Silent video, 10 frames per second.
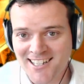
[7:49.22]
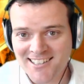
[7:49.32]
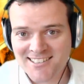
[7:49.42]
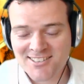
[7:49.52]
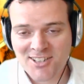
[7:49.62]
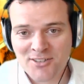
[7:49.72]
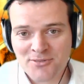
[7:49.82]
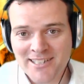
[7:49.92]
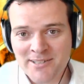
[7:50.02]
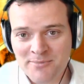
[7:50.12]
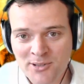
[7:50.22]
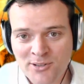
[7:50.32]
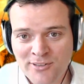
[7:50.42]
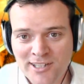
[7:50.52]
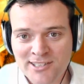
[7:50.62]
that's not really a
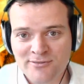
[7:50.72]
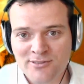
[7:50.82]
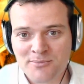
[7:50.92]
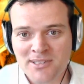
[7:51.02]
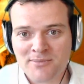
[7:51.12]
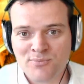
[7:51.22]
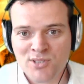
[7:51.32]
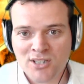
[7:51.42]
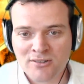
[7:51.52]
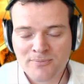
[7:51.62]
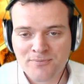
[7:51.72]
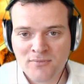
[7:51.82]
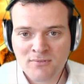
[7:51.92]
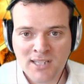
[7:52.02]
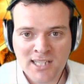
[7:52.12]
motivation for me. So
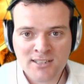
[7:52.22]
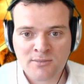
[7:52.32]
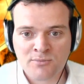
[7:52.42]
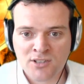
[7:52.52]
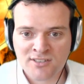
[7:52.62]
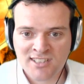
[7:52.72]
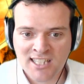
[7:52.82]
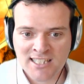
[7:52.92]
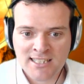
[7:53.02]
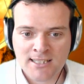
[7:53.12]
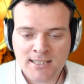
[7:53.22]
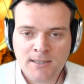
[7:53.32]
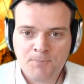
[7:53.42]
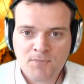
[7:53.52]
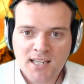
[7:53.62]
we ended up not selling.
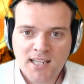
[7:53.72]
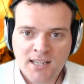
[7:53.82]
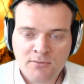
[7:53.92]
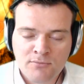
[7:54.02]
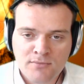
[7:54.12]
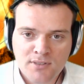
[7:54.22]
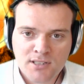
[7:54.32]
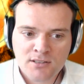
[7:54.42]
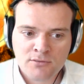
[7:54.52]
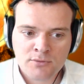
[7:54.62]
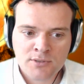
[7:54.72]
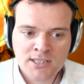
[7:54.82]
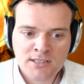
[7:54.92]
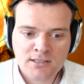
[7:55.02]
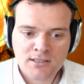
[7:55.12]
And
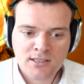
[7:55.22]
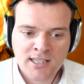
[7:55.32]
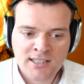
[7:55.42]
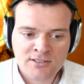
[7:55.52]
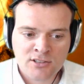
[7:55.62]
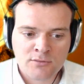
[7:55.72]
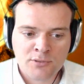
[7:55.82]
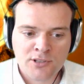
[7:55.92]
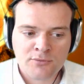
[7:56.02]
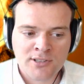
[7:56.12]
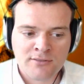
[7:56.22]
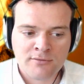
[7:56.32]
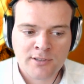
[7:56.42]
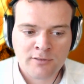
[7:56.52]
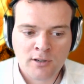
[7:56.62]
at a certain point, we
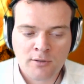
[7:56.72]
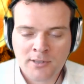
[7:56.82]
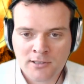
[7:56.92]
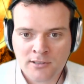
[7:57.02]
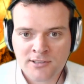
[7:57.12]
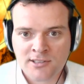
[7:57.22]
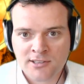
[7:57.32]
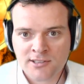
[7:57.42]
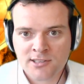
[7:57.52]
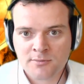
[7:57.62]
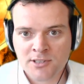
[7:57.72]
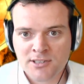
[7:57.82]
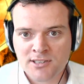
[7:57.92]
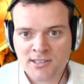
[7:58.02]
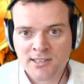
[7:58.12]
thought we lost a customer.
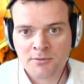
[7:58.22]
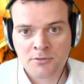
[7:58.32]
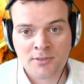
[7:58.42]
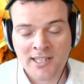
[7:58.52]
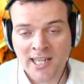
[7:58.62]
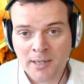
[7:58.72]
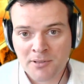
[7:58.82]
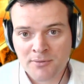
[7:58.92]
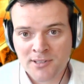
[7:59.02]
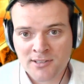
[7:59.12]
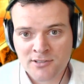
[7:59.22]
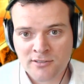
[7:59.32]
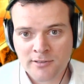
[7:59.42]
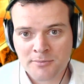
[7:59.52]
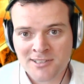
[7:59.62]
They were really happy with our
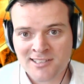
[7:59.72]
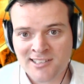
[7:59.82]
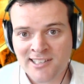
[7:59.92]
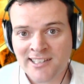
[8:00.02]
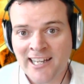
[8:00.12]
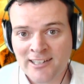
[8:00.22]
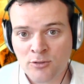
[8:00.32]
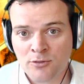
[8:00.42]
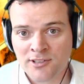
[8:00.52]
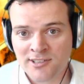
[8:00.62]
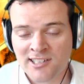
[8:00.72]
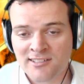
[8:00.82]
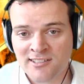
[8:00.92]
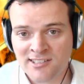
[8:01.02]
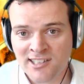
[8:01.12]
software, but they said headquarters
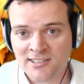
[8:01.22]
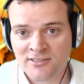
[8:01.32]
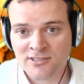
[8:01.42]
has decided to